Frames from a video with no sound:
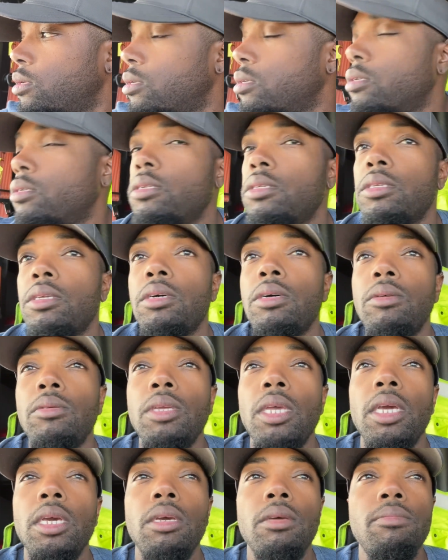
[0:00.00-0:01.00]
So
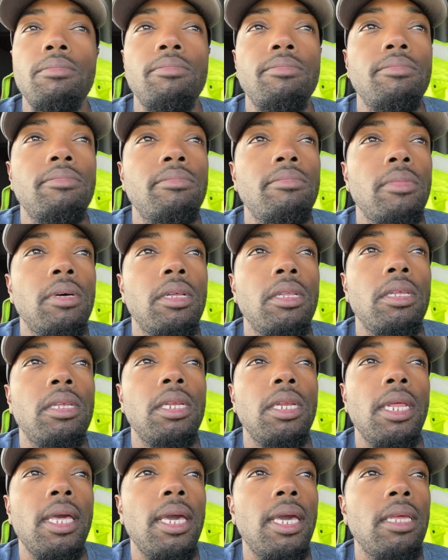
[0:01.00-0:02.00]
yeah, other
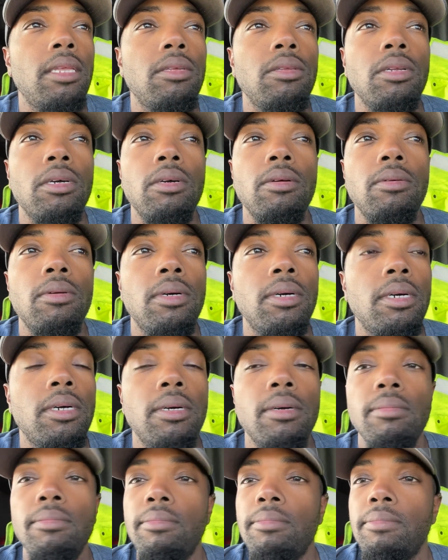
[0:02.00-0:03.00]
than that, you know,
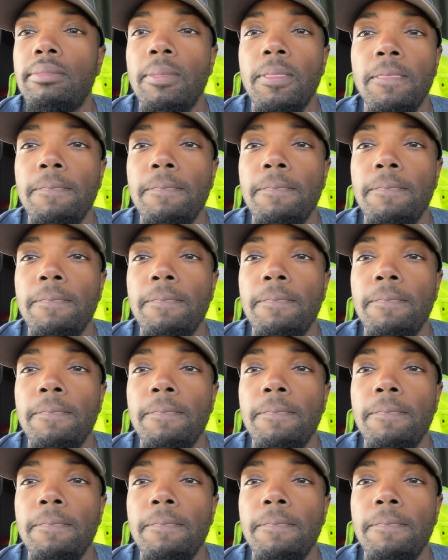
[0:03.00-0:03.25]
um,